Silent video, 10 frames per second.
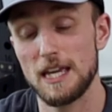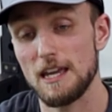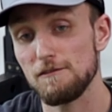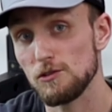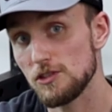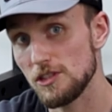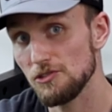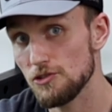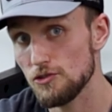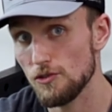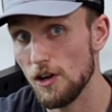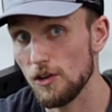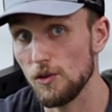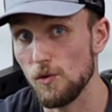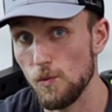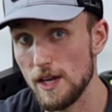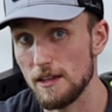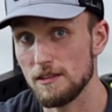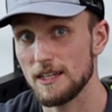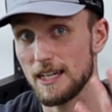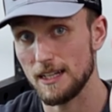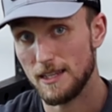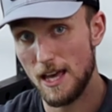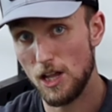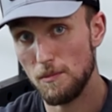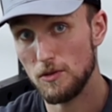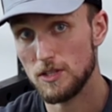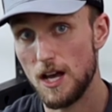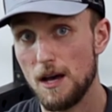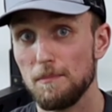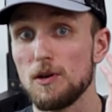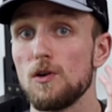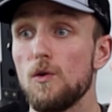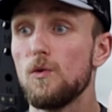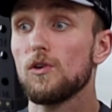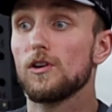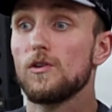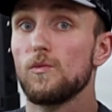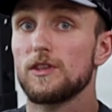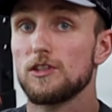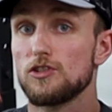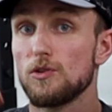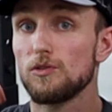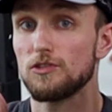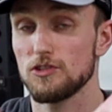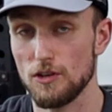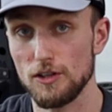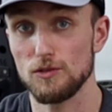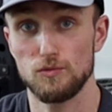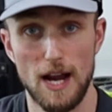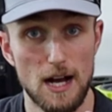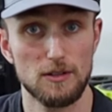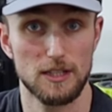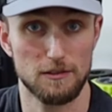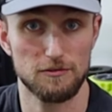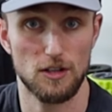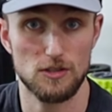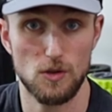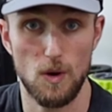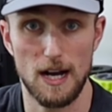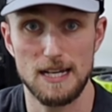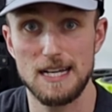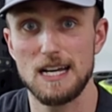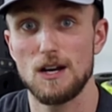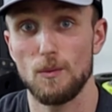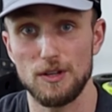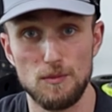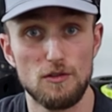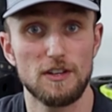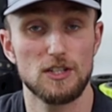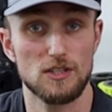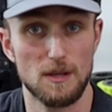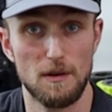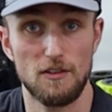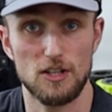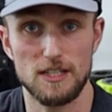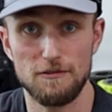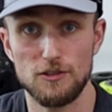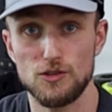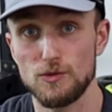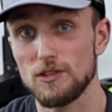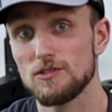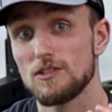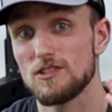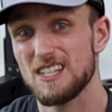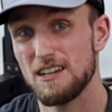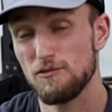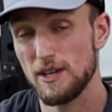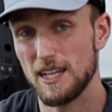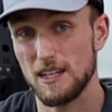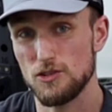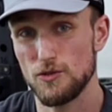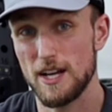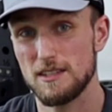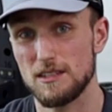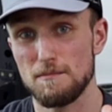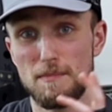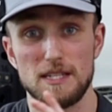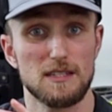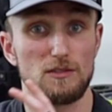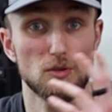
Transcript: If you still struggle with getting the elbows up or with the shoulder starting to round in the front squat, we move into some of our different drills to see if we can address some missing